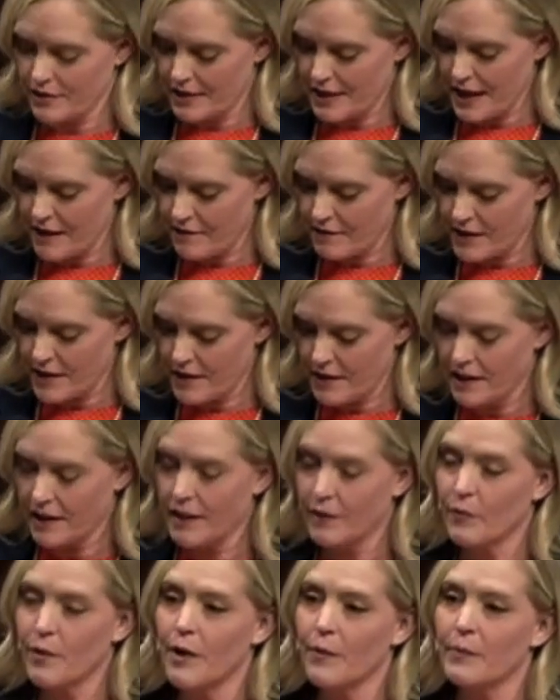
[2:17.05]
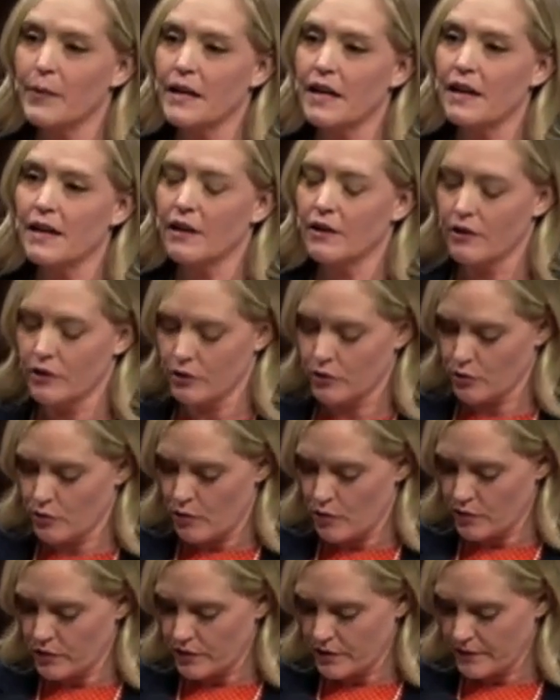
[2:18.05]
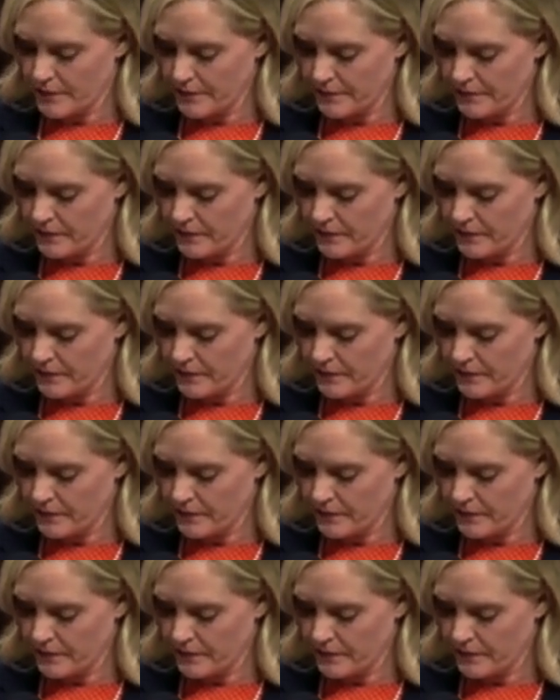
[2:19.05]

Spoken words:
safety and well-being in our schools?